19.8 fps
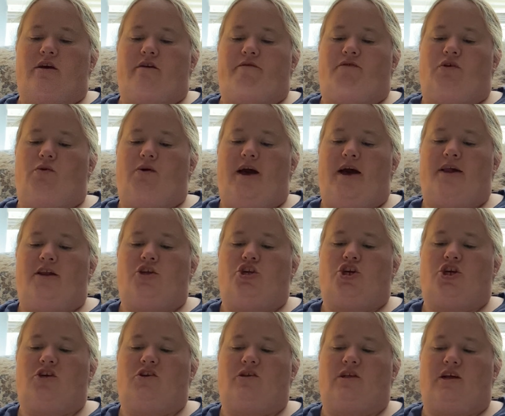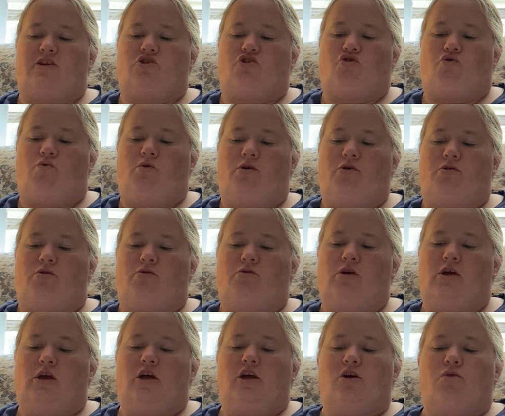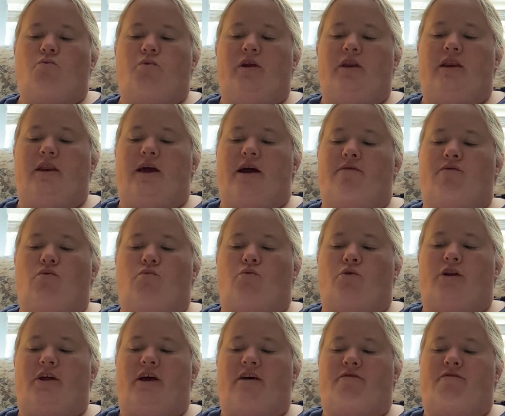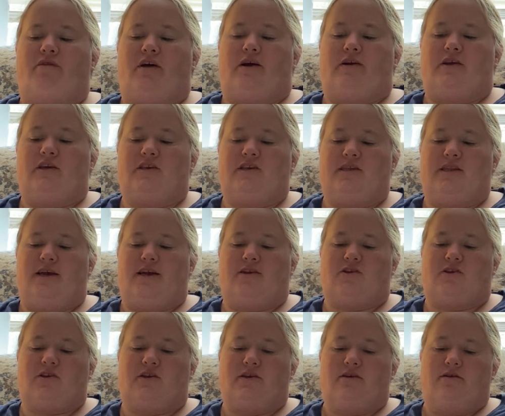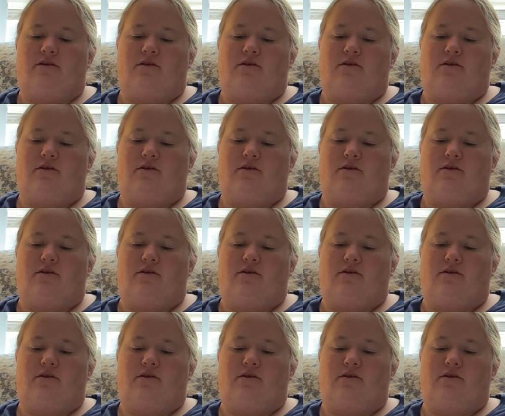If you hadn't chased that squirrel, we never would have found its nest.